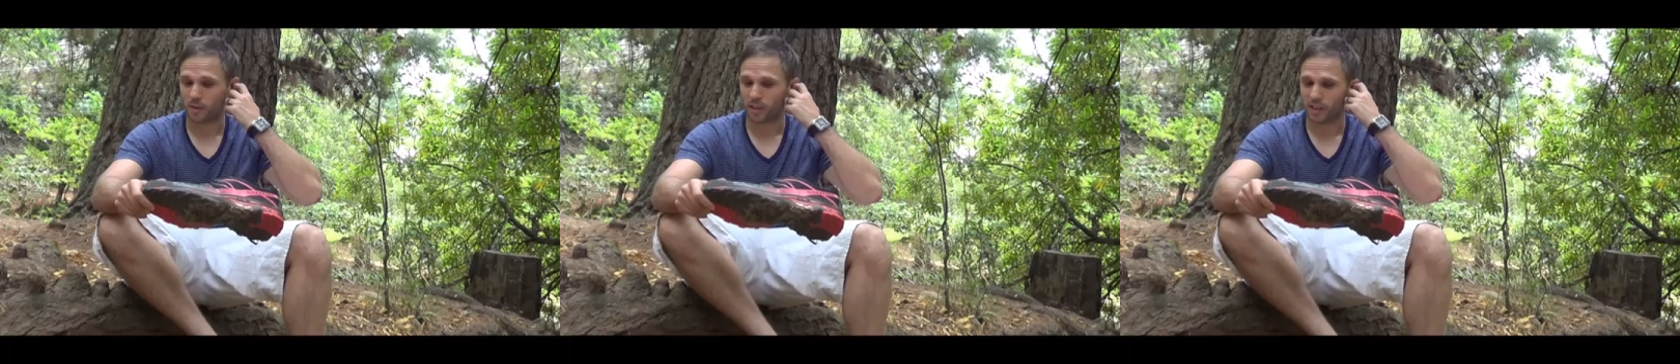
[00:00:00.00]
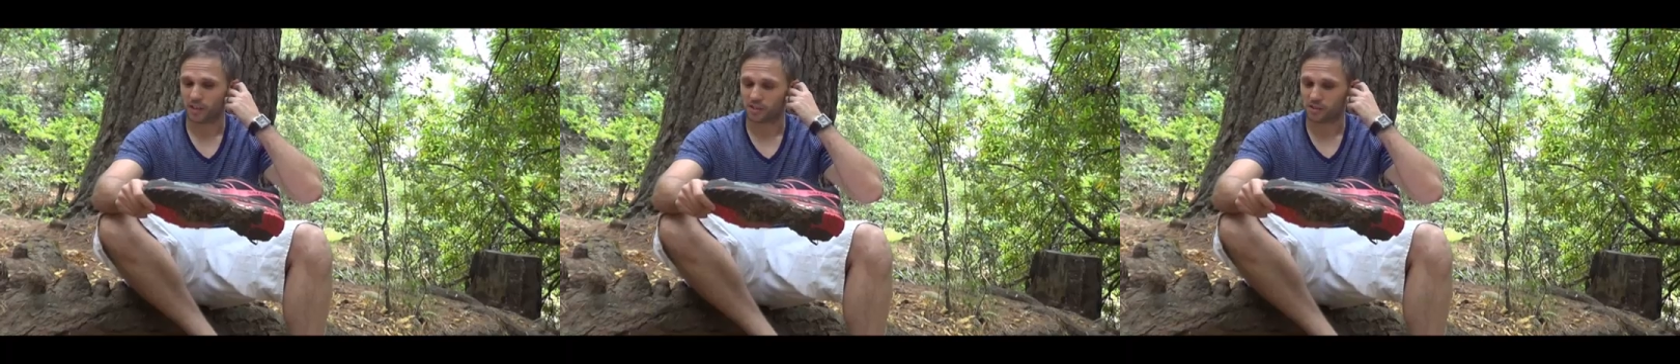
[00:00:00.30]

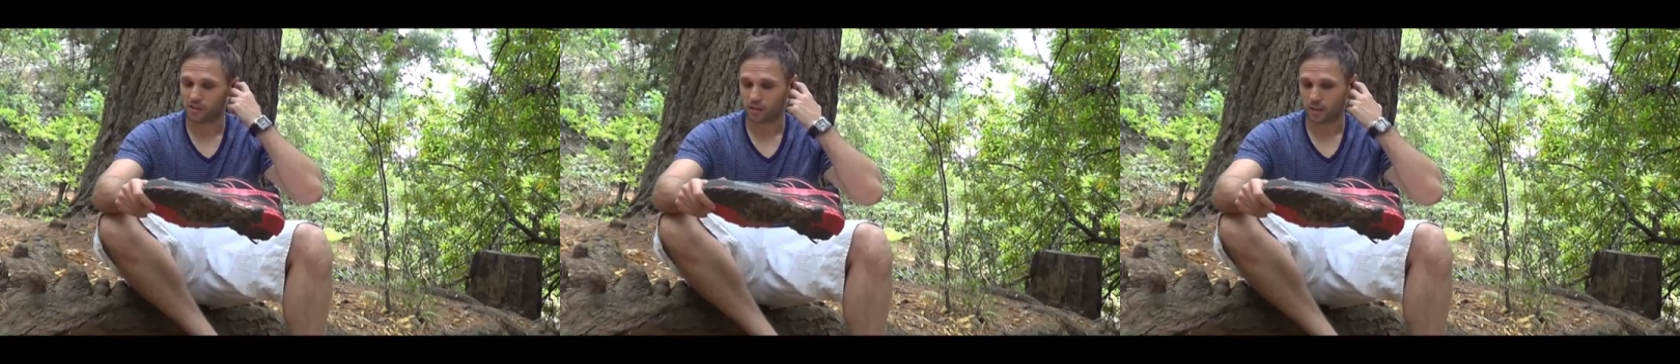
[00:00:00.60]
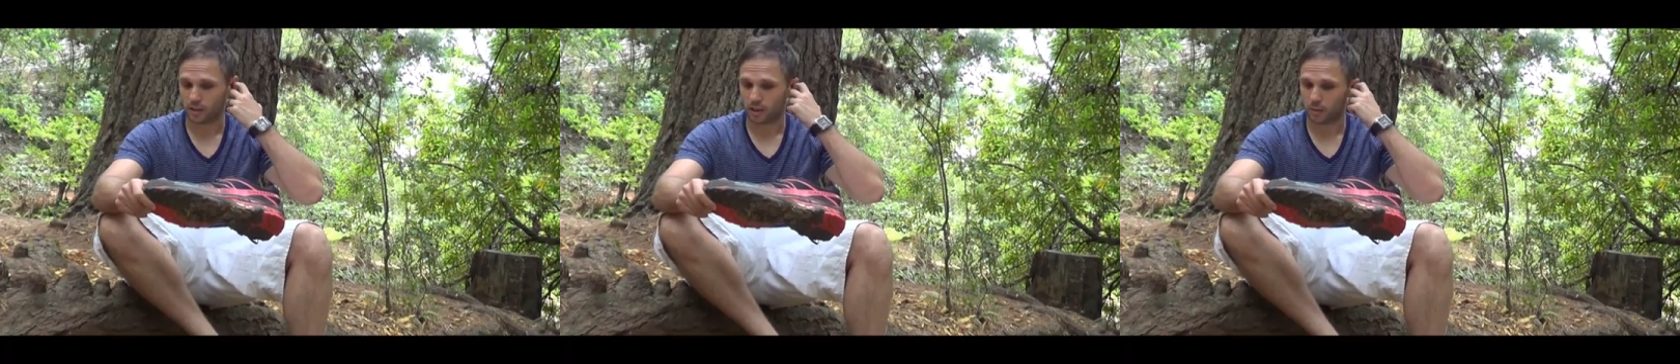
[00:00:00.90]
laces.
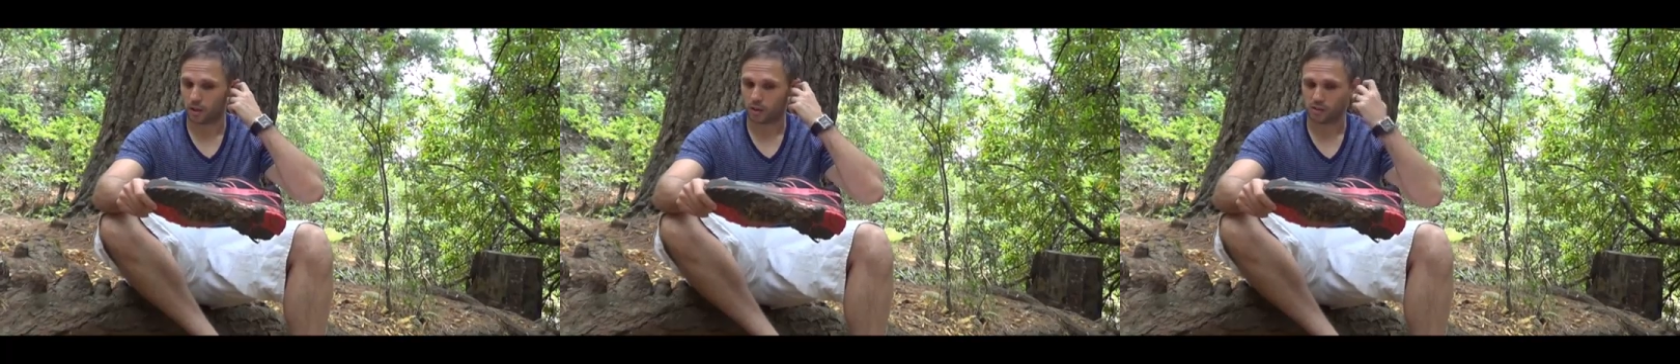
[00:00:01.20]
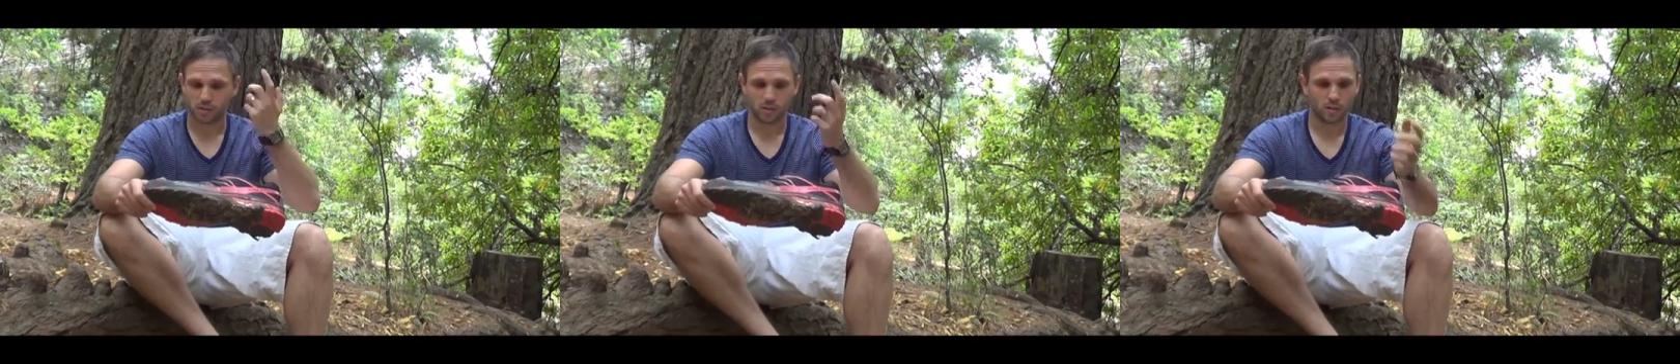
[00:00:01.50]
And I mean,
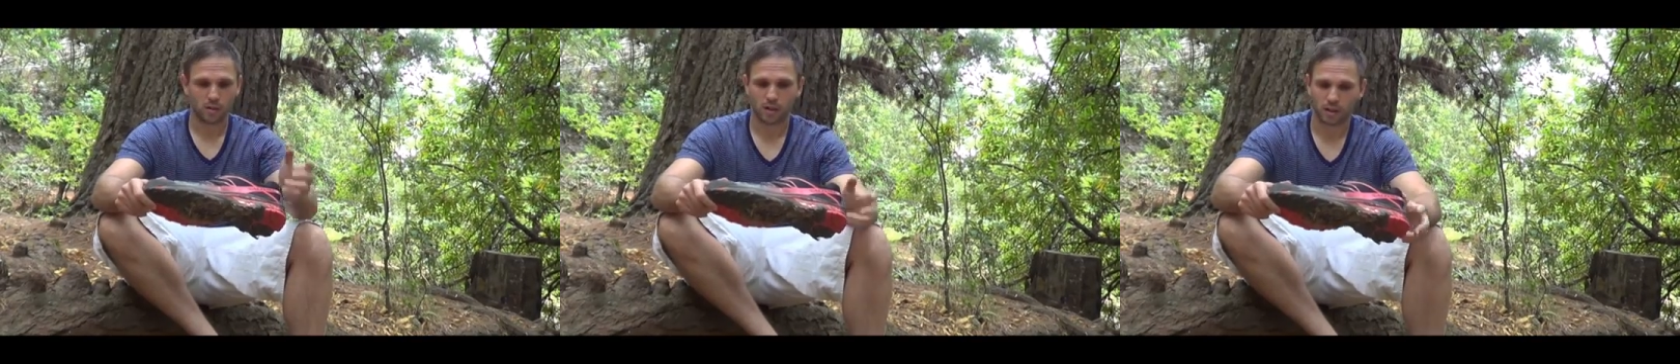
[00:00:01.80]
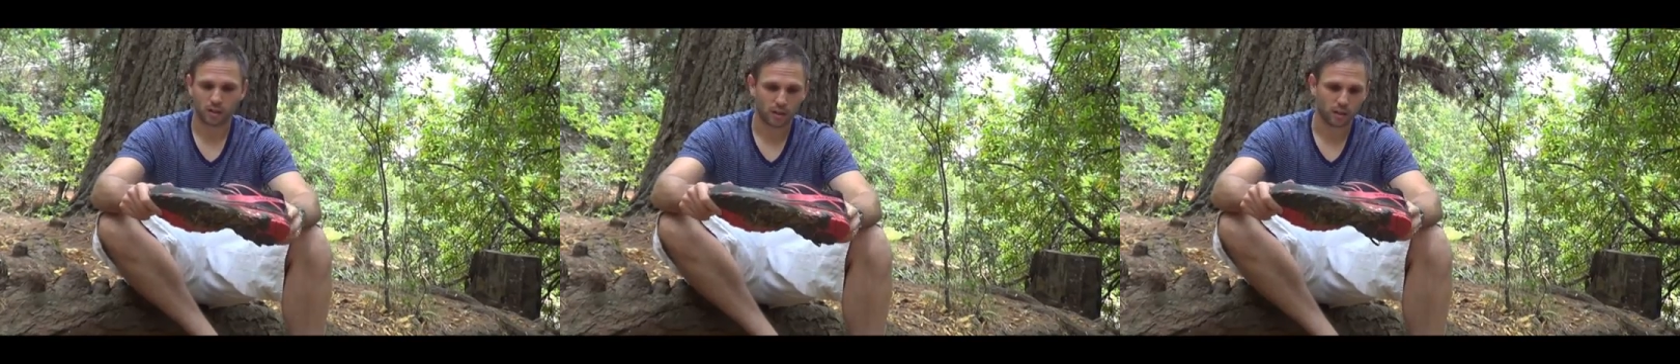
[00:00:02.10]

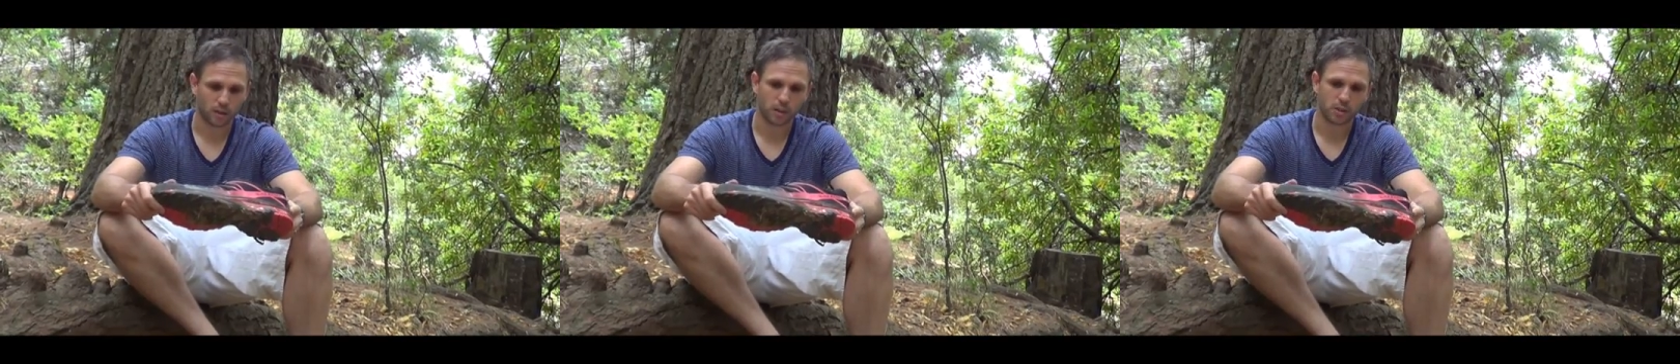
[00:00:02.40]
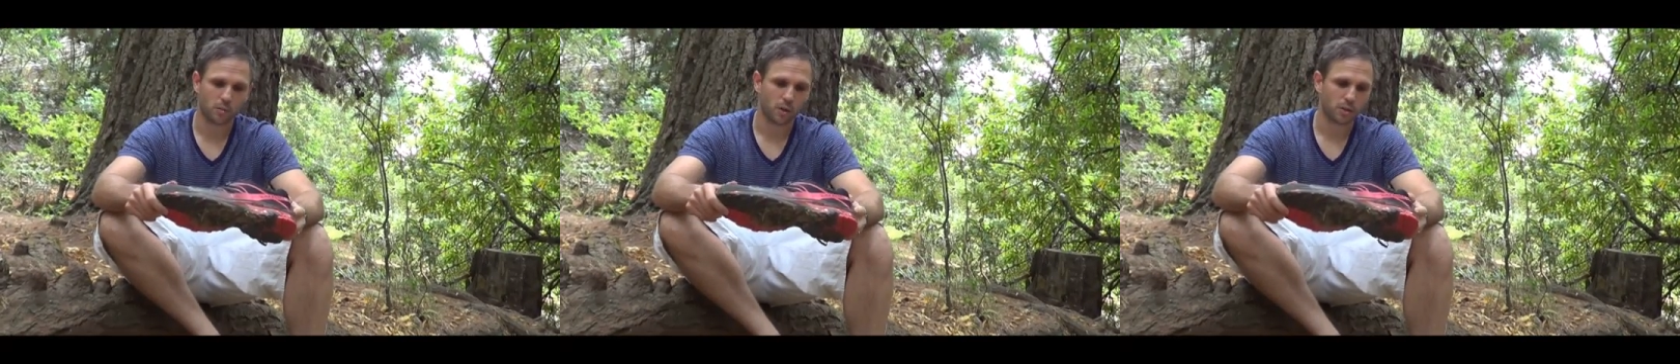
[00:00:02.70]
I can
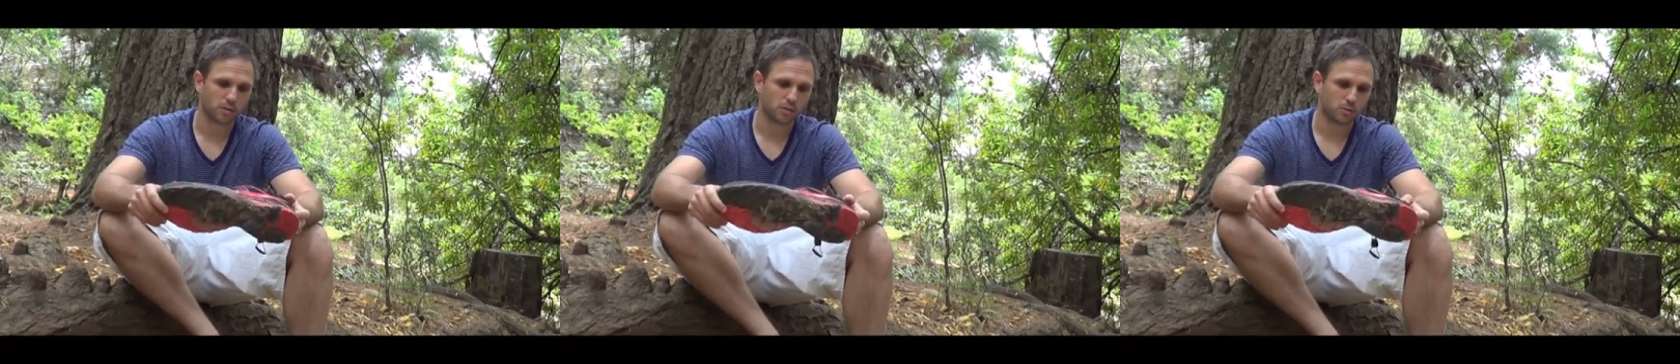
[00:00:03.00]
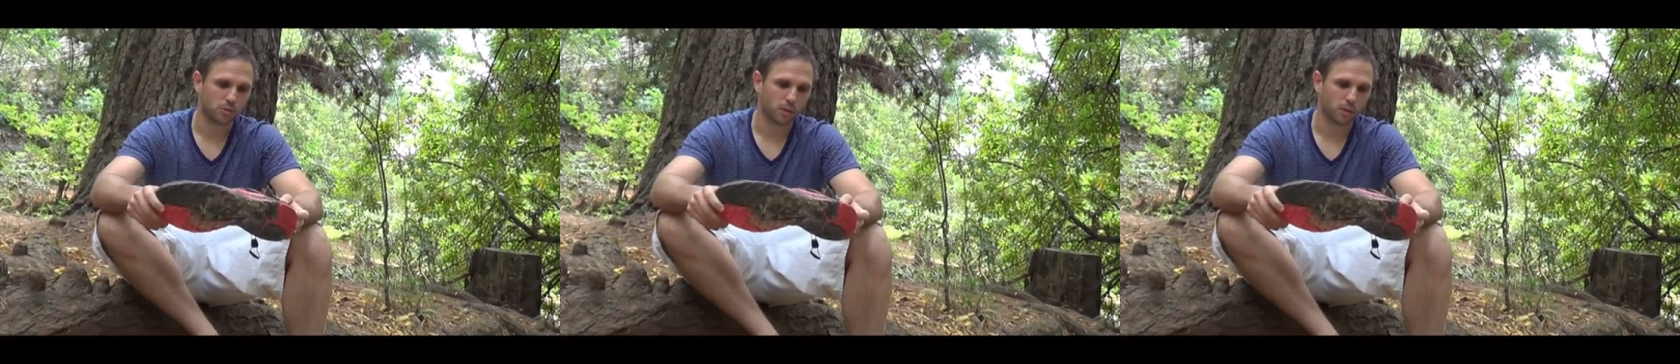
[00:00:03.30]
imagine most of the shoe